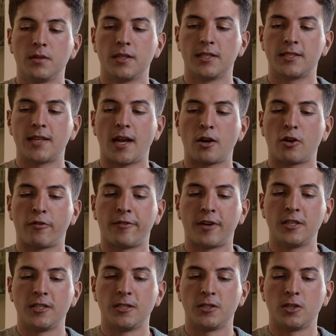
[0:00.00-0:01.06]
the
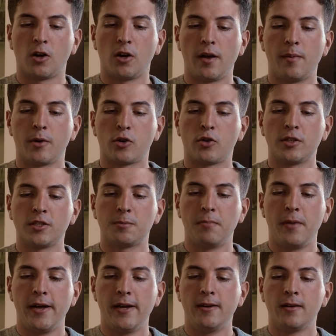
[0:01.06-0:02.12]
sacrifices our immigrants
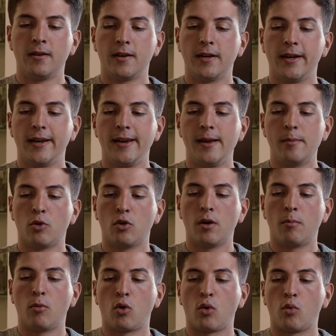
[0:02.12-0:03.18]
made enable a
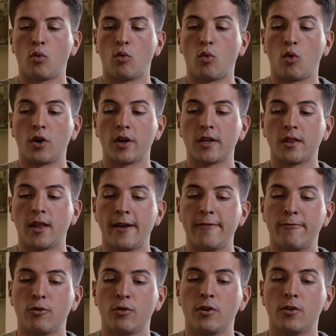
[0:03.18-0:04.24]
more rewarding life
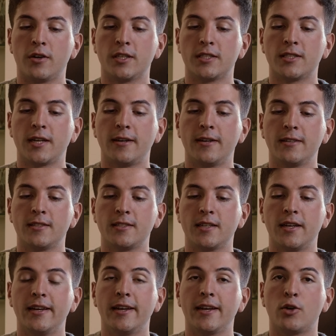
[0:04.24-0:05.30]
for their descendants
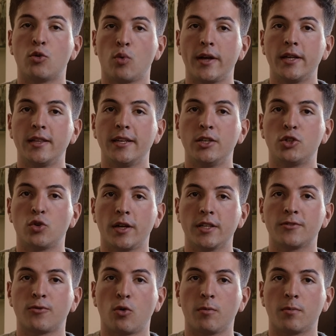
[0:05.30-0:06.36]
in a greatly
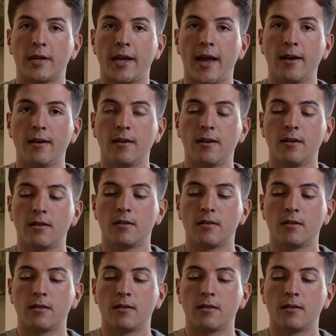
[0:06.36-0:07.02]
transformed Canada.